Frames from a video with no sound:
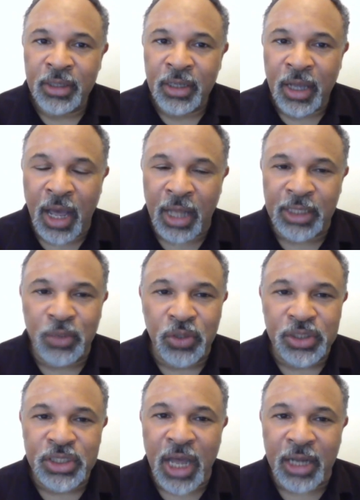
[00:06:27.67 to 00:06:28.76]

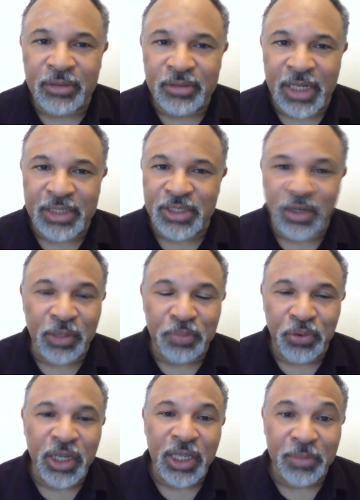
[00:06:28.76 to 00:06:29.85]
Hollywood's not necessarily
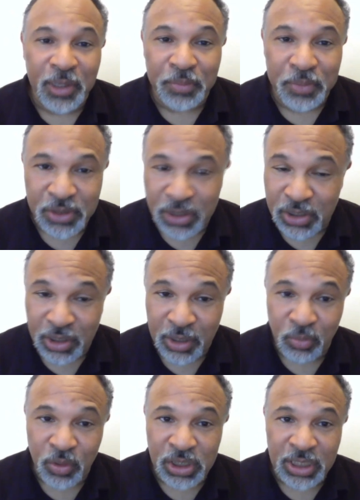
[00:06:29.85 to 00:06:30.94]
putting him in a position in
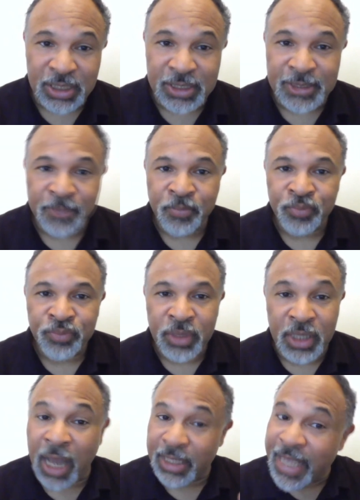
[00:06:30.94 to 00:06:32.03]
which he's
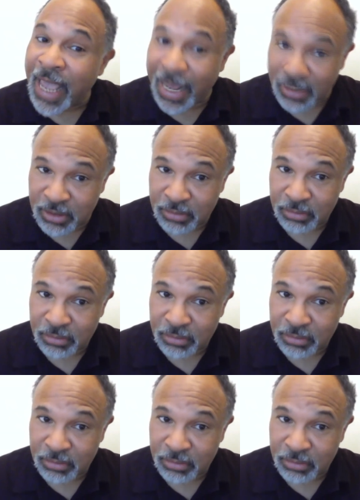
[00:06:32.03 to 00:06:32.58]
not yet,